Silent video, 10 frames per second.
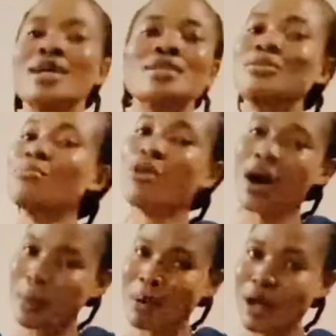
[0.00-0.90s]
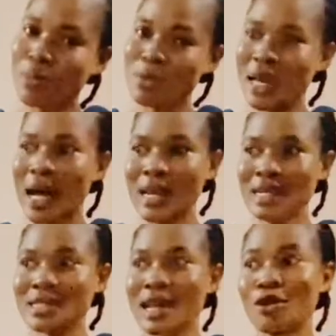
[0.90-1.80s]
the more happy I'll be. At
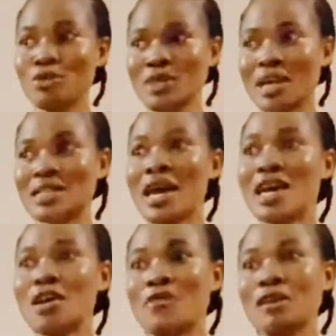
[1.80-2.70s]
least I'll know that if